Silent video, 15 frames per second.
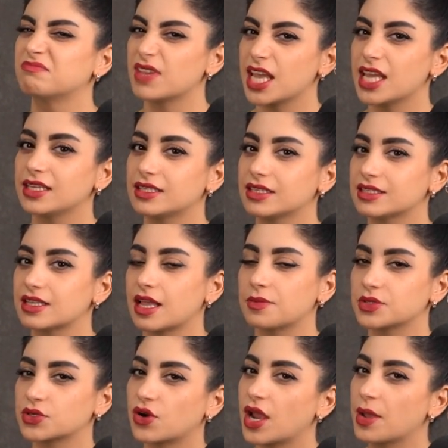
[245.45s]
Hit the
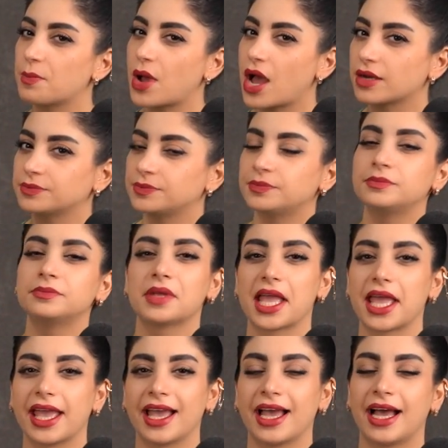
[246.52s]
subscribe button
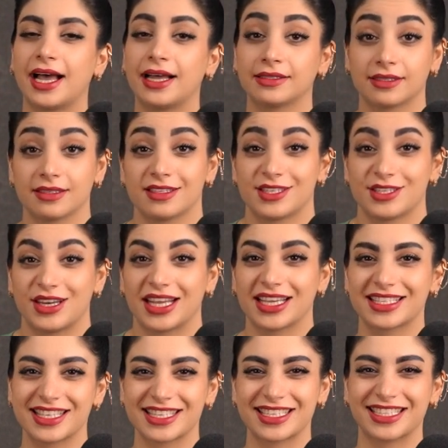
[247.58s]
and see you
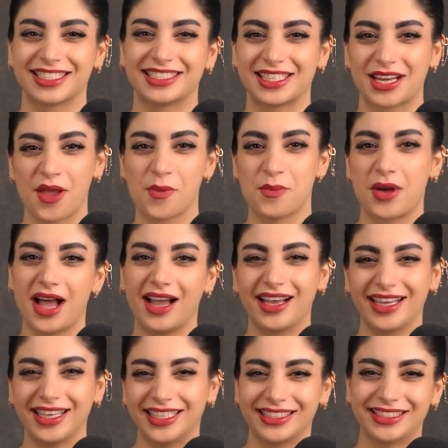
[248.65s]
next session.
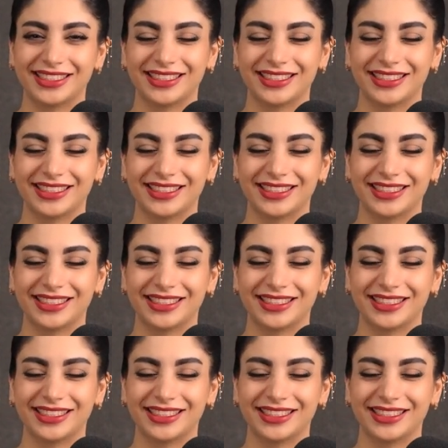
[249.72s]
Bye.